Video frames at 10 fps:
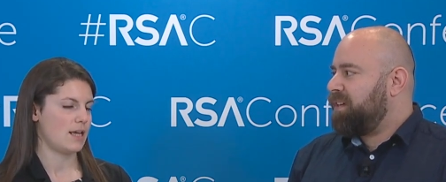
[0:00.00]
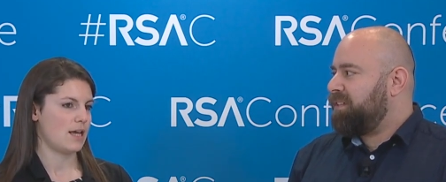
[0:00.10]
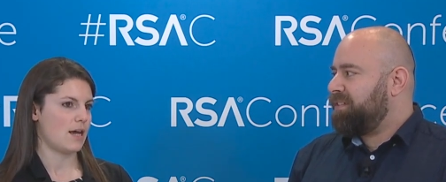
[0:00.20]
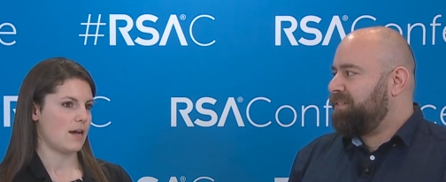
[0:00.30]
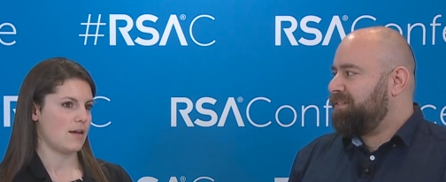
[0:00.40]

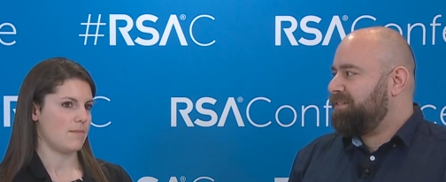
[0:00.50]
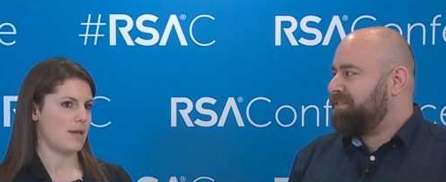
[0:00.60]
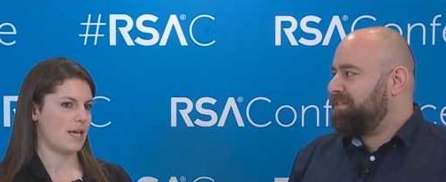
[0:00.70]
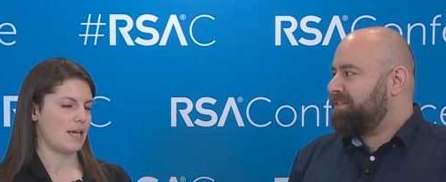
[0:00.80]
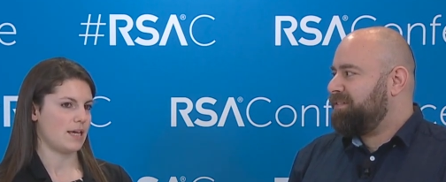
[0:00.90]
Speaker 1: Right.
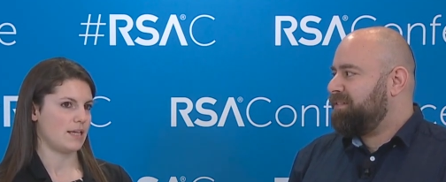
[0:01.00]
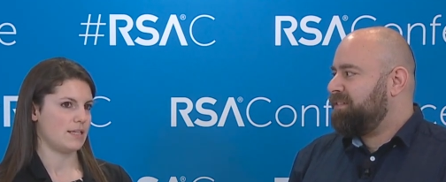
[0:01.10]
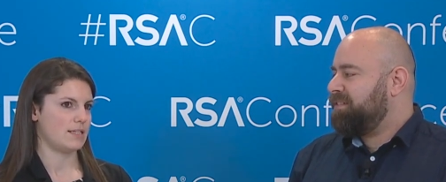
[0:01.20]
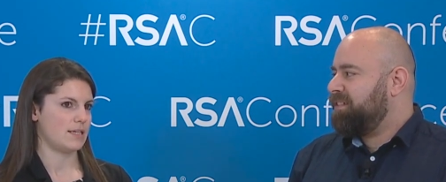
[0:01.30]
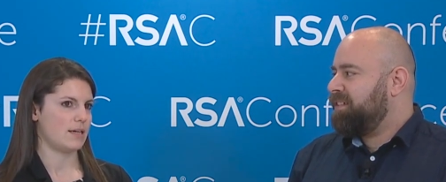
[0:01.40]
Um,
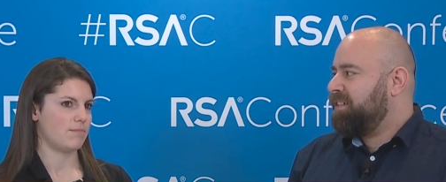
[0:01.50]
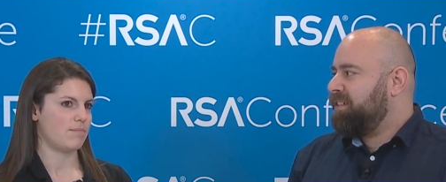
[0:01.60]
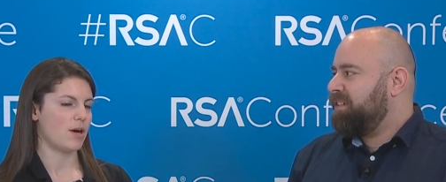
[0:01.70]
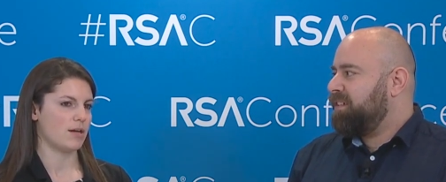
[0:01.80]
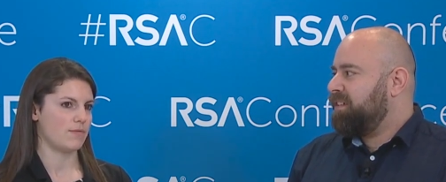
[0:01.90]
and
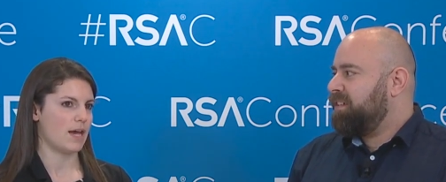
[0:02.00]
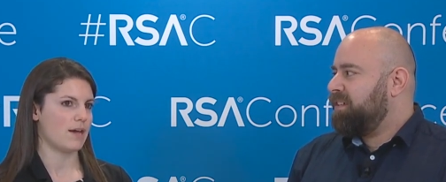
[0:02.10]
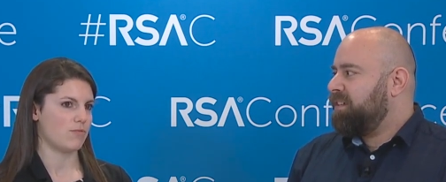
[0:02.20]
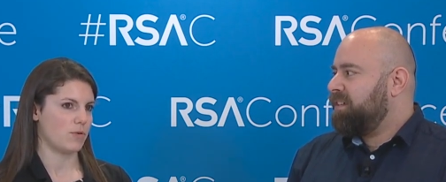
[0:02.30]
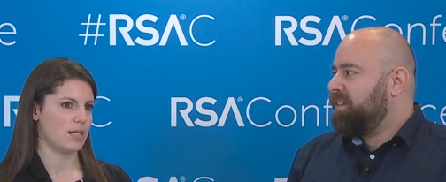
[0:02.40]
part
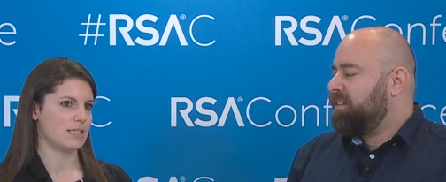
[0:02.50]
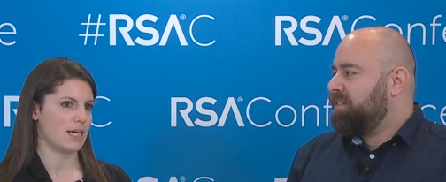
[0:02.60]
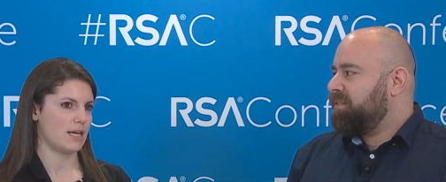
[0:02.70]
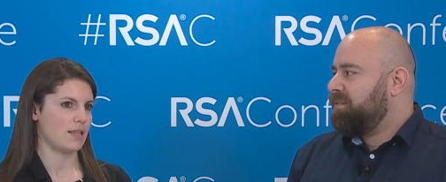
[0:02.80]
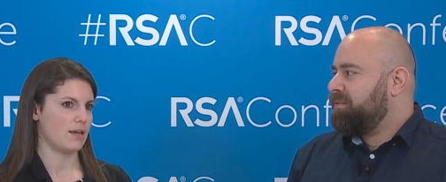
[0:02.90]
of that
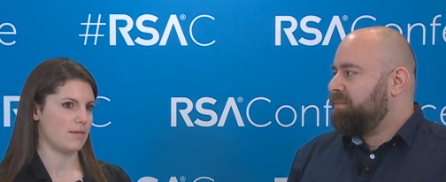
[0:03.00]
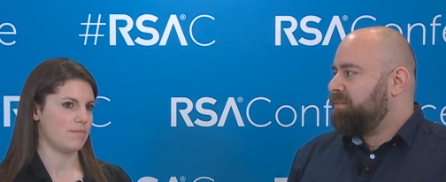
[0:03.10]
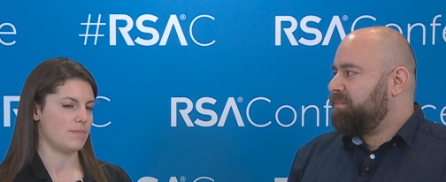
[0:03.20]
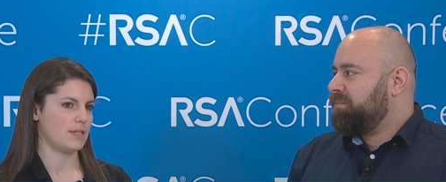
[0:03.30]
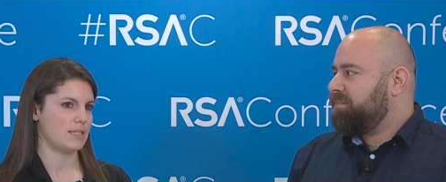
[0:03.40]
was kind of
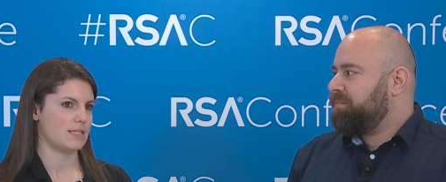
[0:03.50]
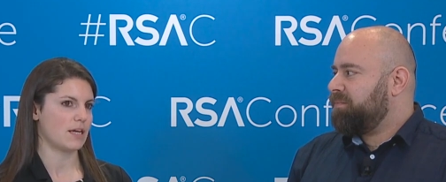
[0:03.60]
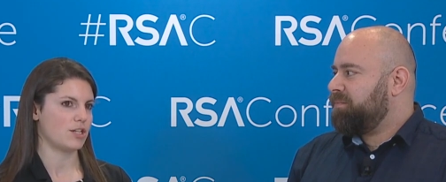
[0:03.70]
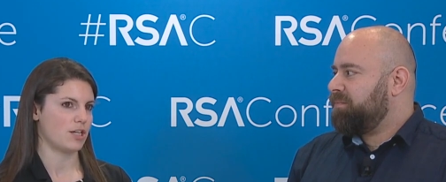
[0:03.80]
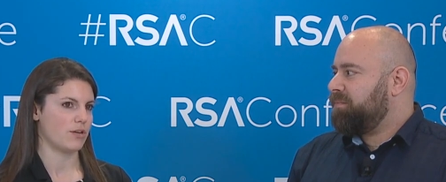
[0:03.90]
the
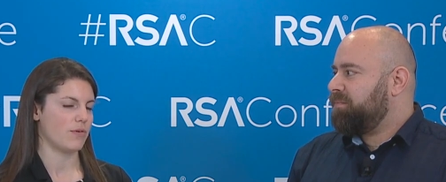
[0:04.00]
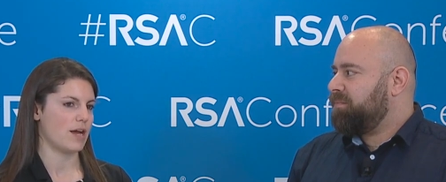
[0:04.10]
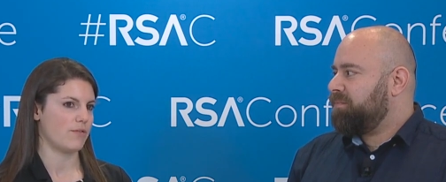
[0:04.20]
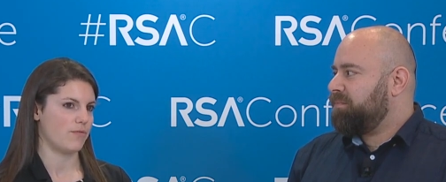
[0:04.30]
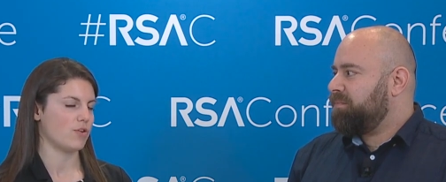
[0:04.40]

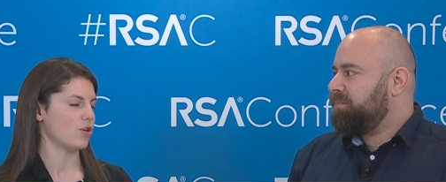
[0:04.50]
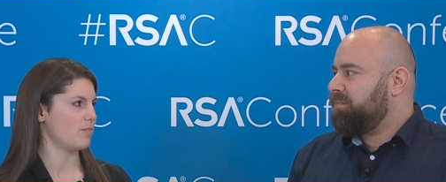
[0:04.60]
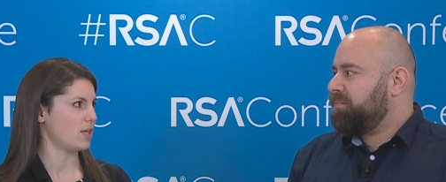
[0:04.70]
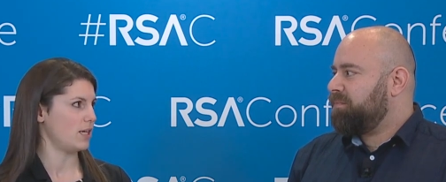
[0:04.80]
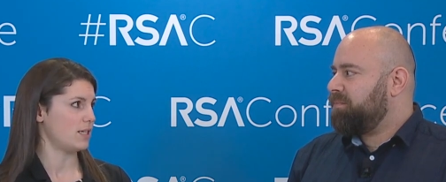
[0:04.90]
discussion around
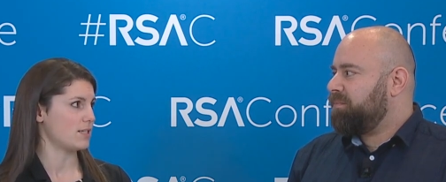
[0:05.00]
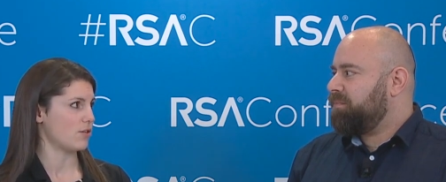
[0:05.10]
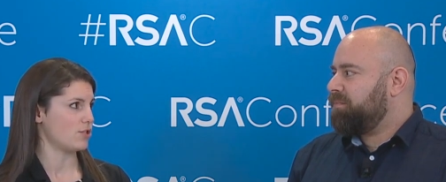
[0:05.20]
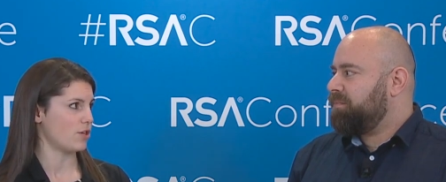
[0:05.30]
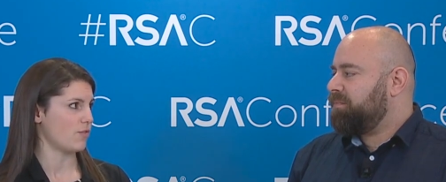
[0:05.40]

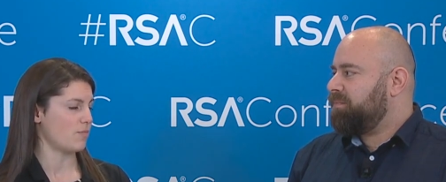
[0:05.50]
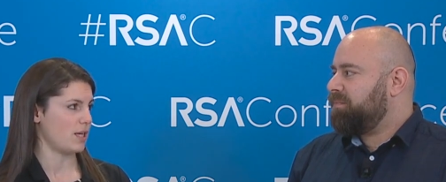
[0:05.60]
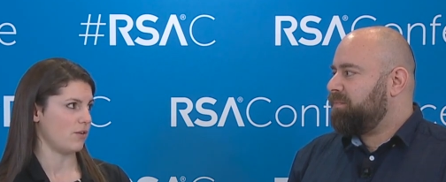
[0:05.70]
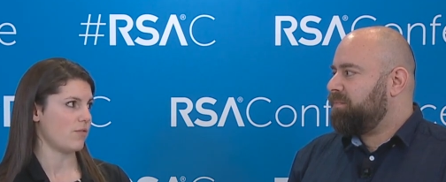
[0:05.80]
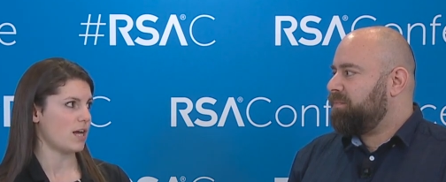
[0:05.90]
vulnerability
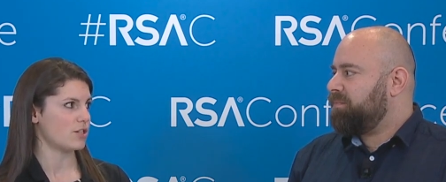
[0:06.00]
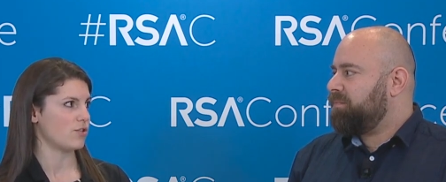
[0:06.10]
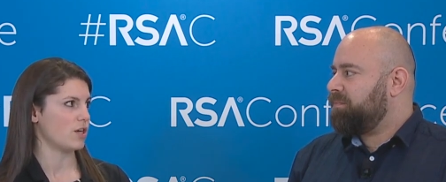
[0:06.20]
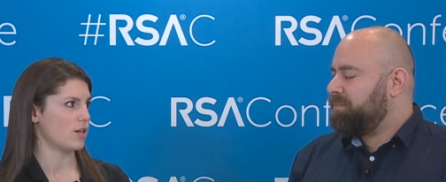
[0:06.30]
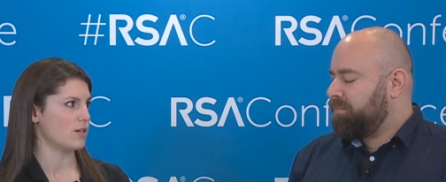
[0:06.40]
disclosure for
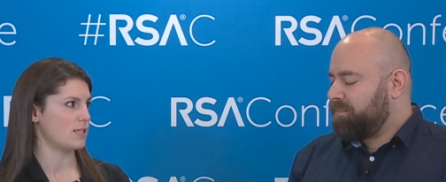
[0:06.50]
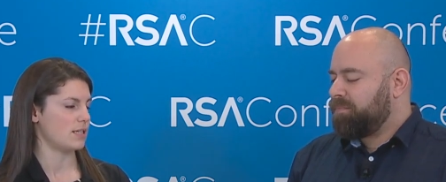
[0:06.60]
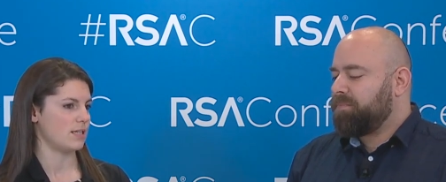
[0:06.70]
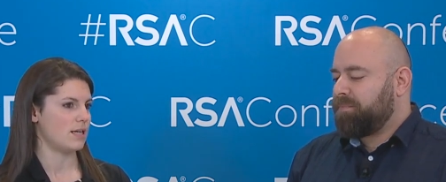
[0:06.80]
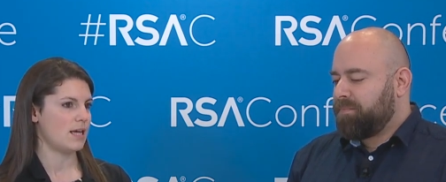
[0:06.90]

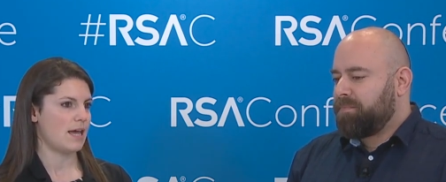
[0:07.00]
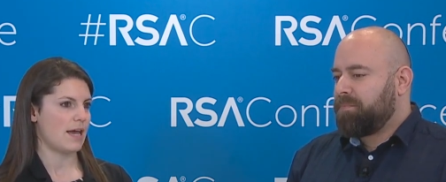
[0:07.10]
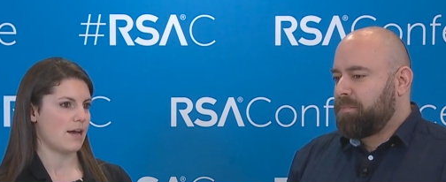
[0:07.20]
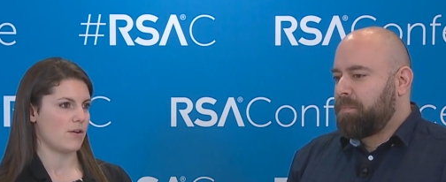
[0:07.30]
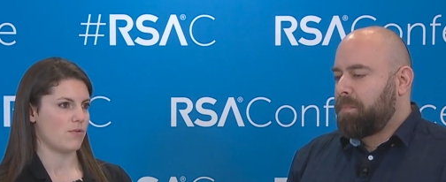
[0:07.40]
manufacturers and
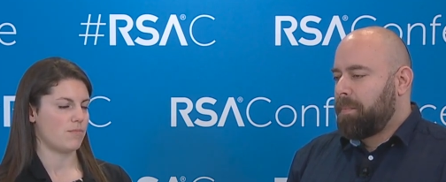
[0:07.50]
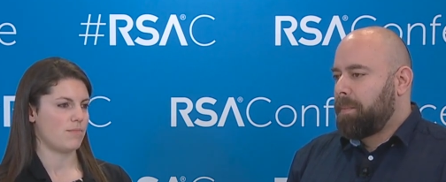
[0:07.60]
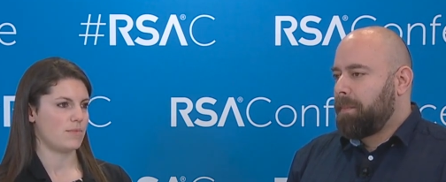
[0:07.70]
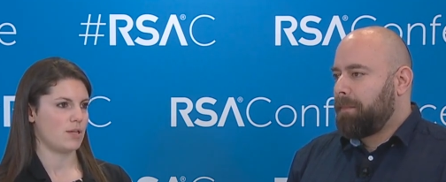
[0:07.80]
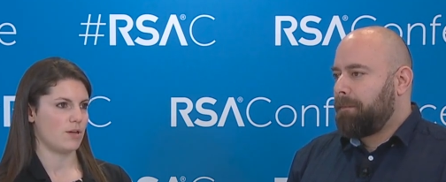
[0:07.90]

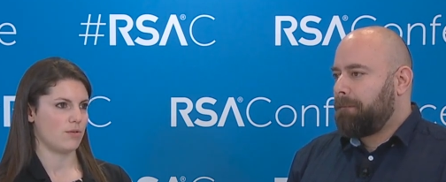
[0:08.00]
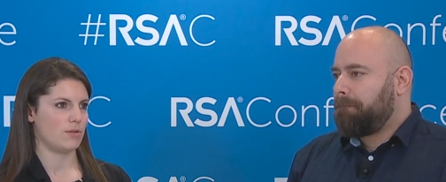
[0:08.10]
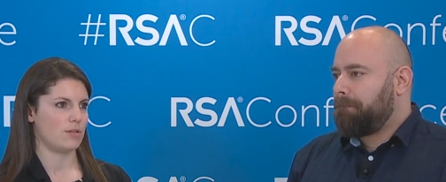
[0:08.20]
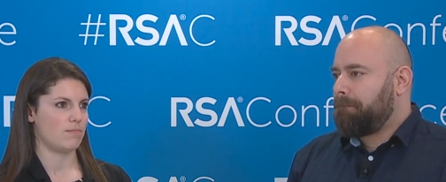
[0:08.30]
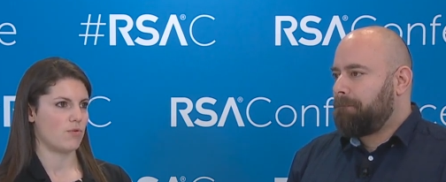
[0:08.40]
how, you know,